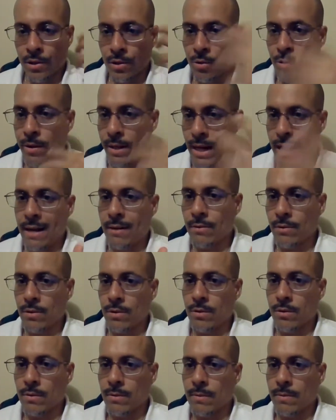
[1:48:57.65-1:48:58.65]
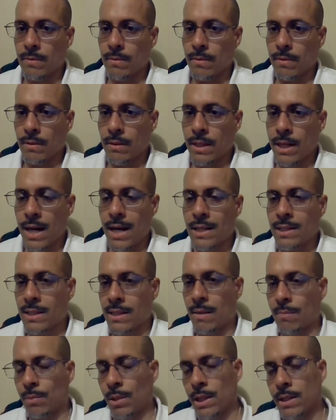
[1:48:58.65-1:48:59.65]
thought out
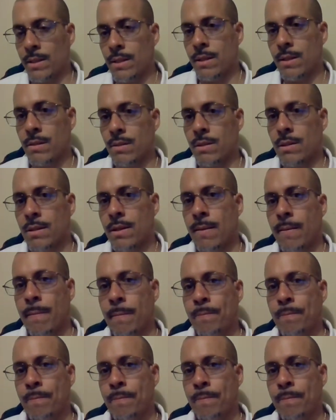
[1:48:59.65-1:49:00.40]
concept like this